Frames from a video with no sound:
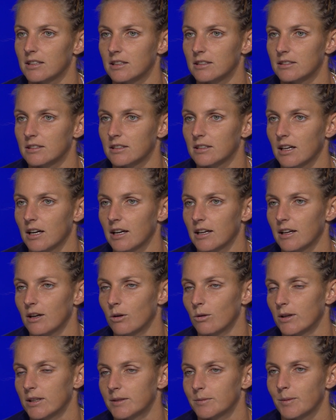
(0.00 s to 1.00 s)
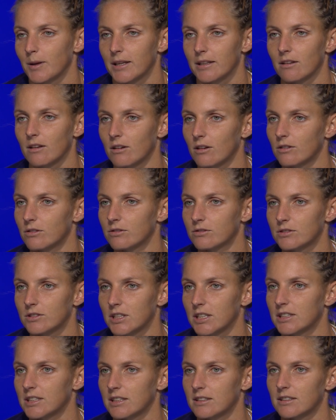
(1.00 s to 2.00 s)
and I always played a lot of
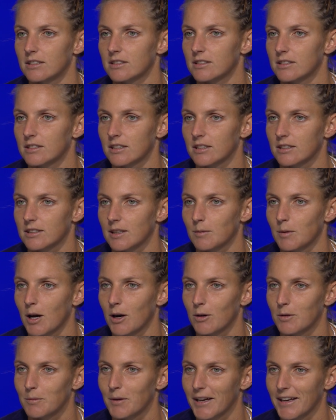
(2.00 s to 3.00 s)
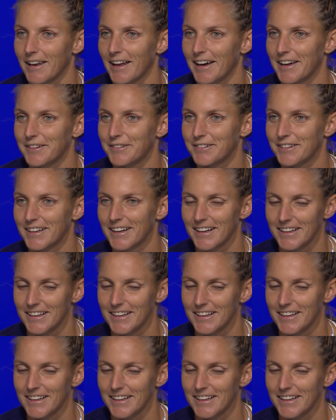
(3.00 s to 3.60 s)
three-setters somehow in my life.